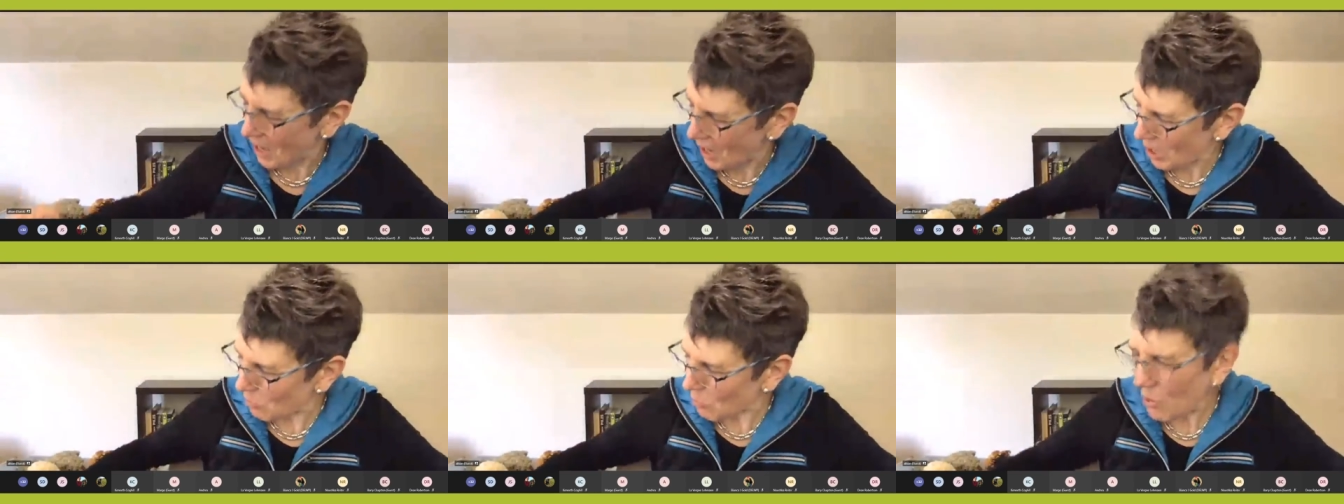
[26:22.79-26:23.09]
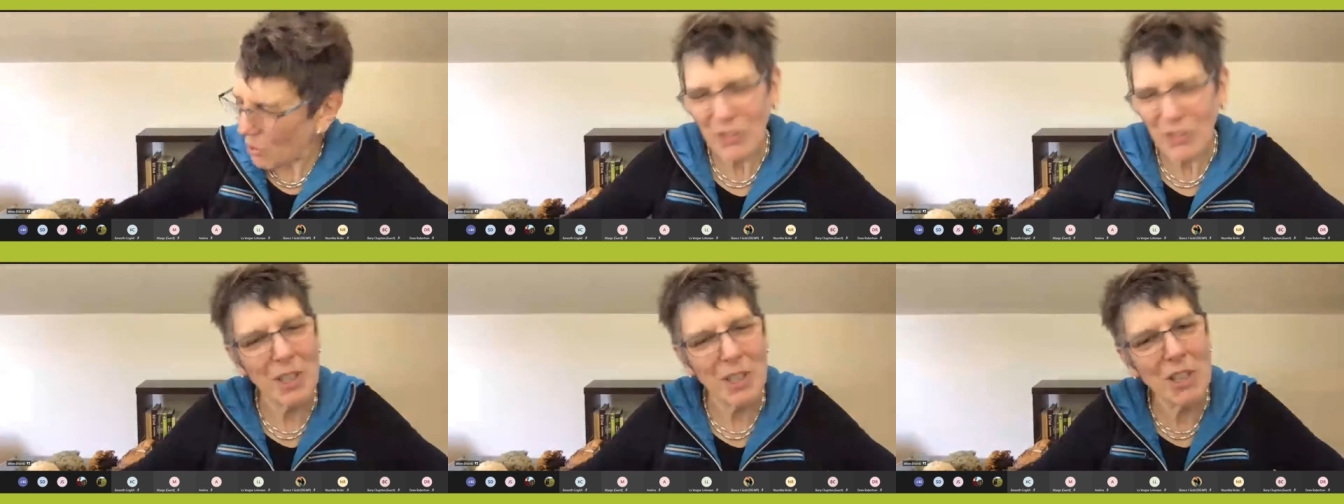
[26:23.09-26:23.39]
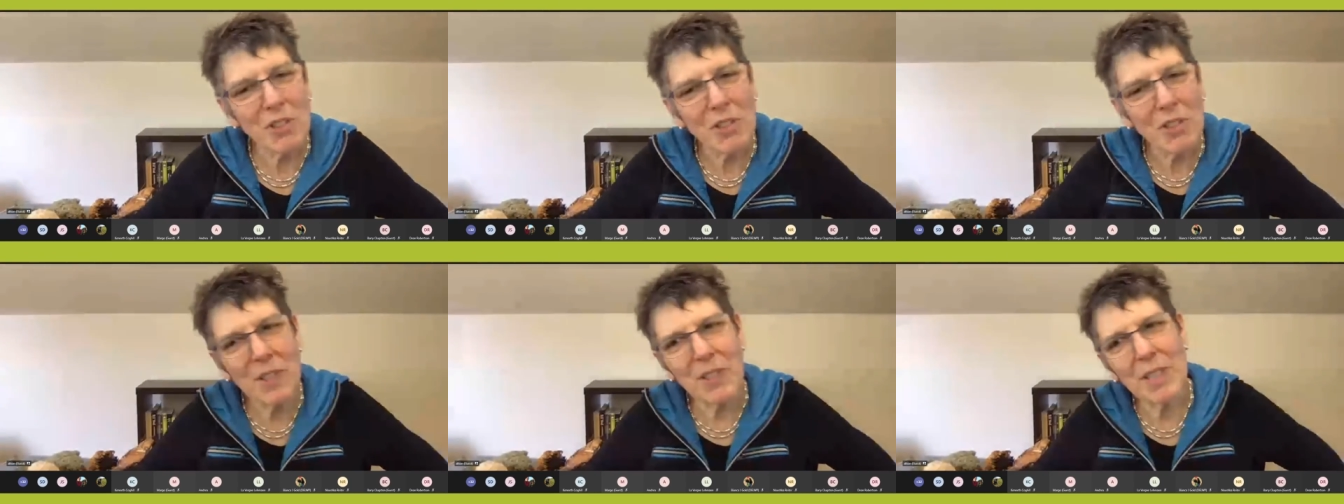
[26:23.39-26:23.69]
And what's
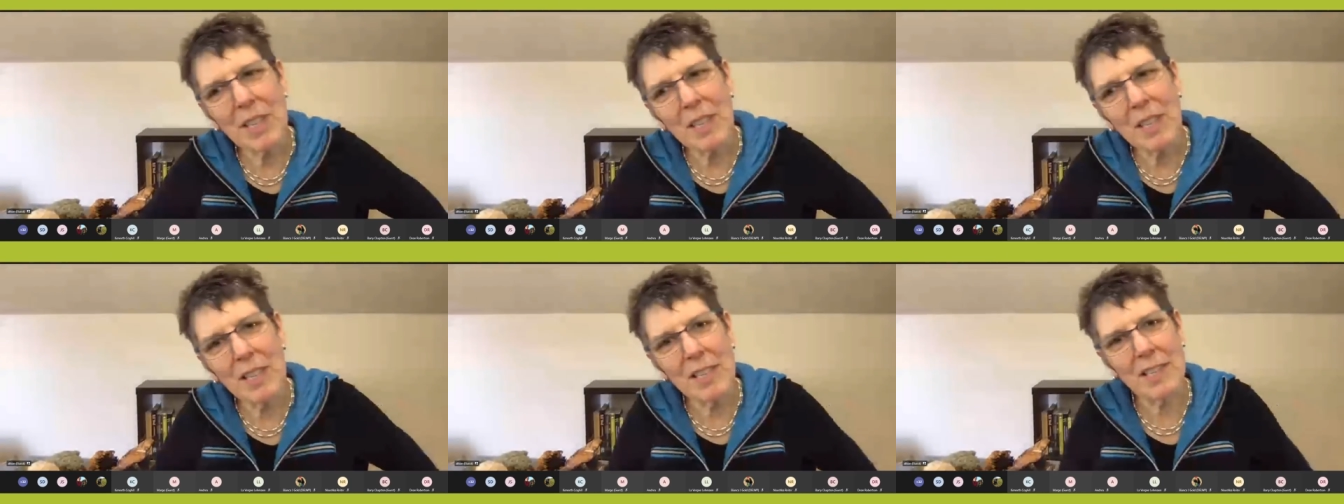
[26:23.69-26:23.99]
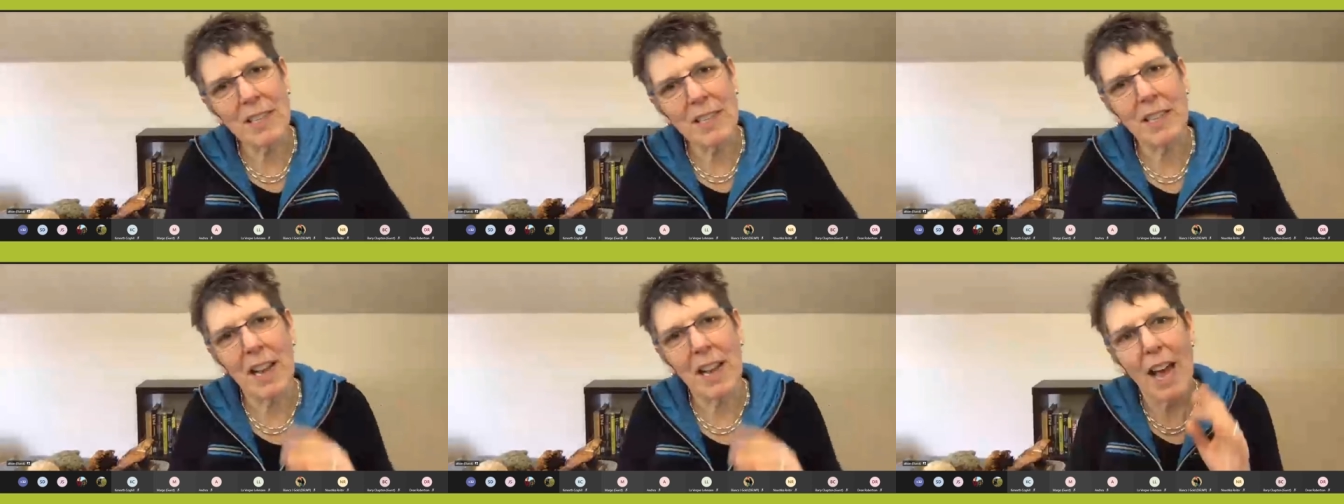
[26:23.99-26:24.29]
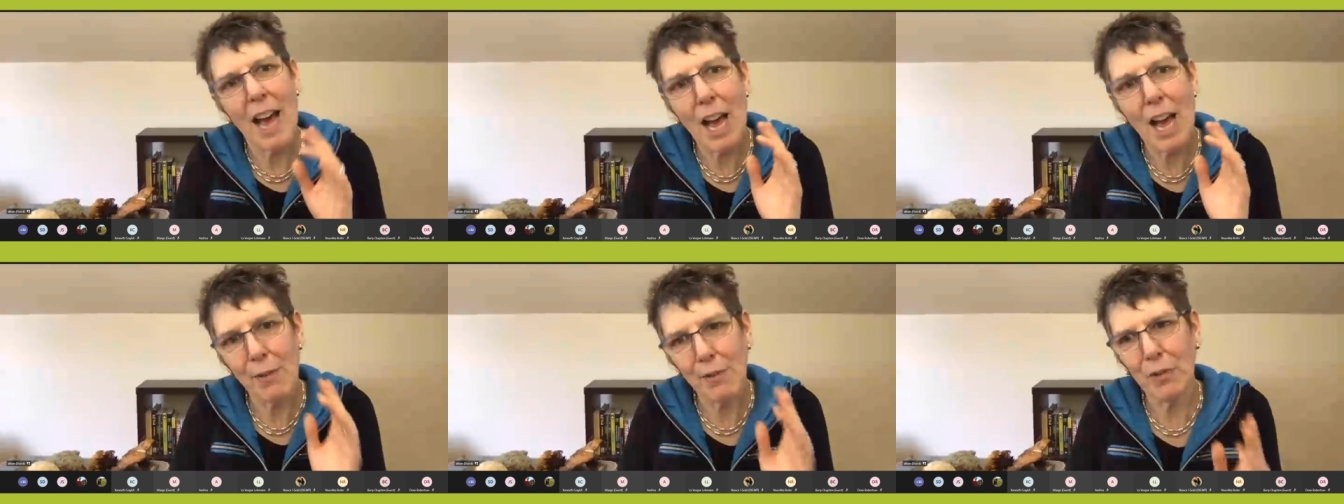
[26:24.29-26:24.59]
interesting is that
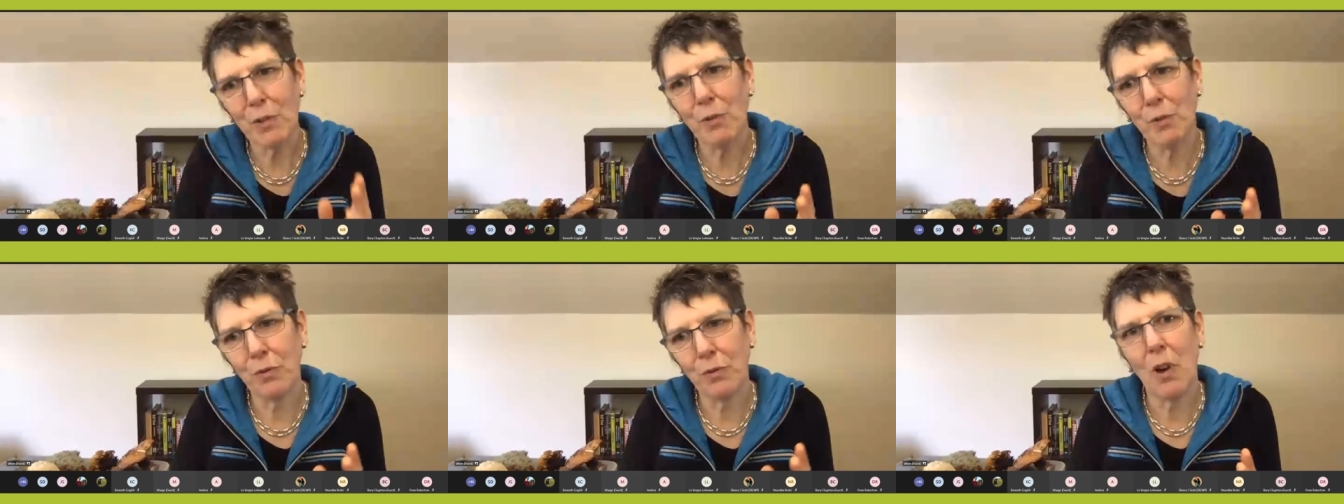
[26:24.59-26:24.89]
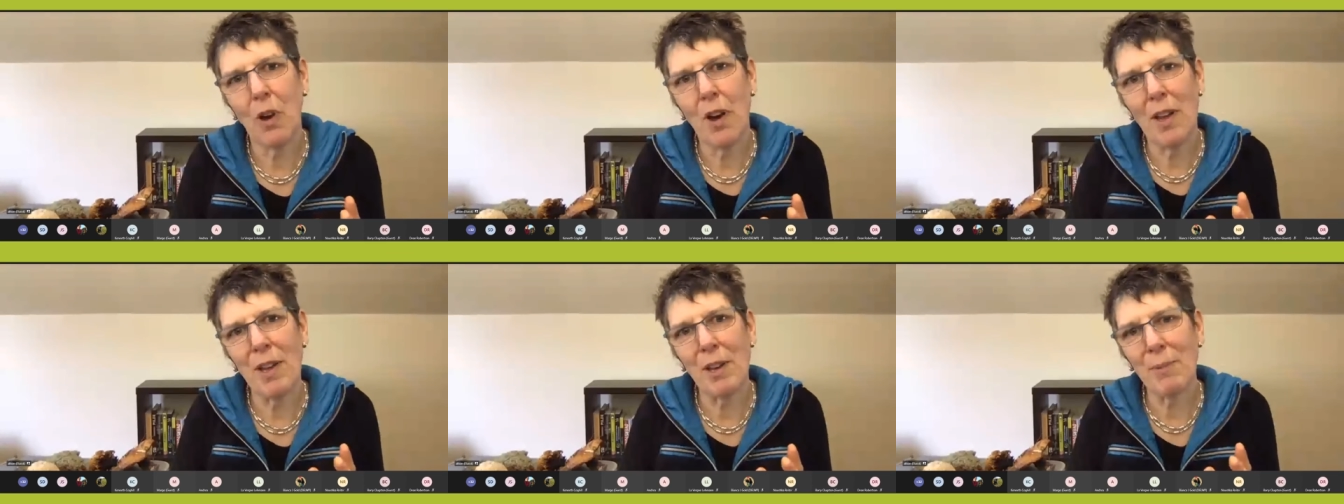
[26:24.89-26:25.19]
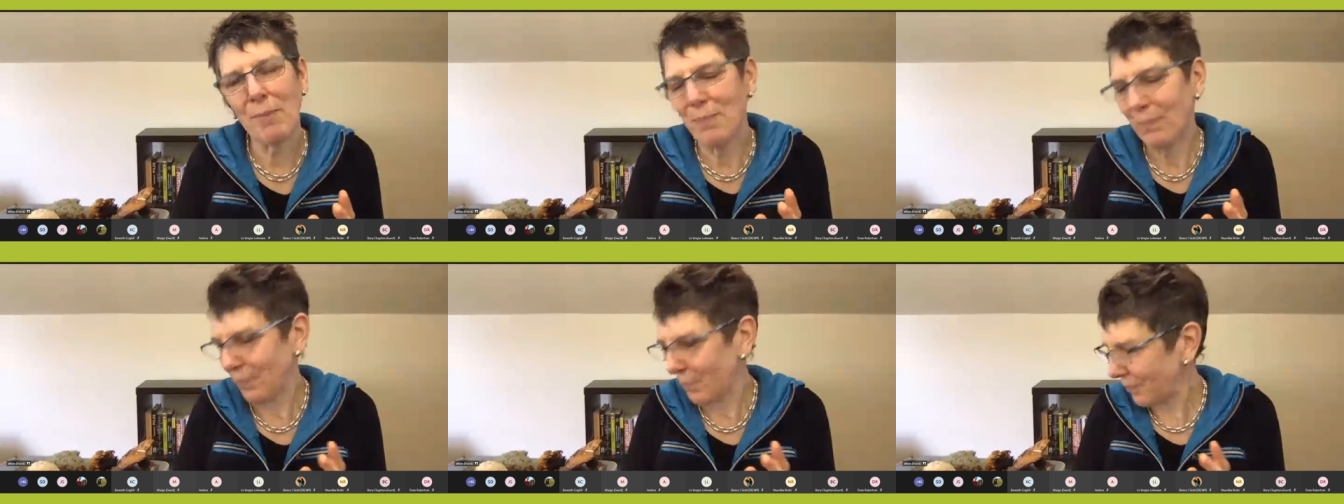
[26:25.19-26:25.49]
after fire,